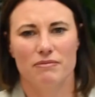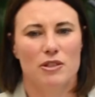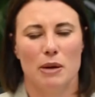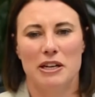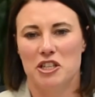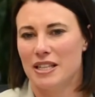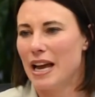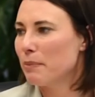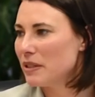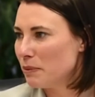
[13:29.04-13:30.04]
So much has
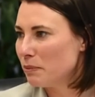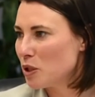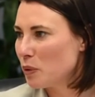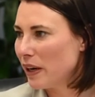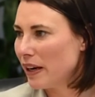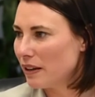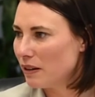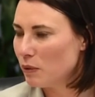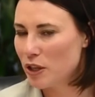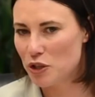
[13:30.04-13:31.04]
happened in between.
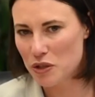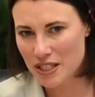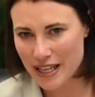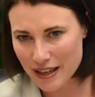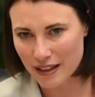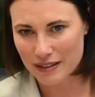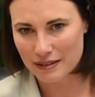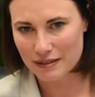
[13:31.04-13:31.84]
When you see it,